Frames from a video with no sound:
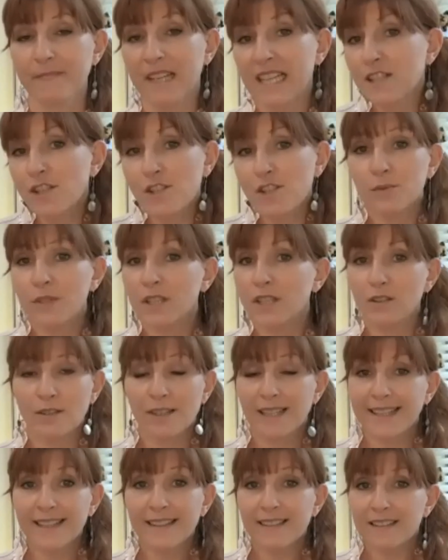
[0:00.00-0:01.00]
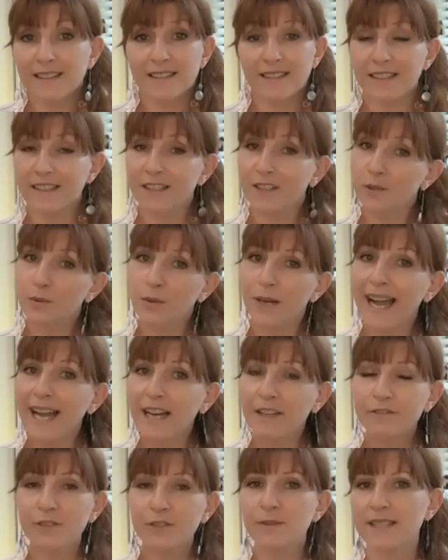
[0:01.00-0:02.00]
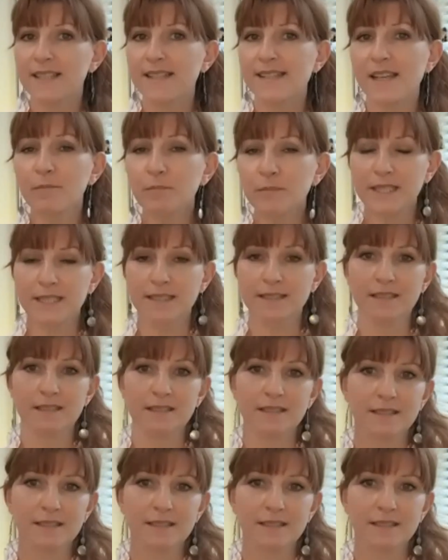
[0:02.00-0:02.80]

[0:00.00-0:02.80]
And sooner or later, you have to accept it.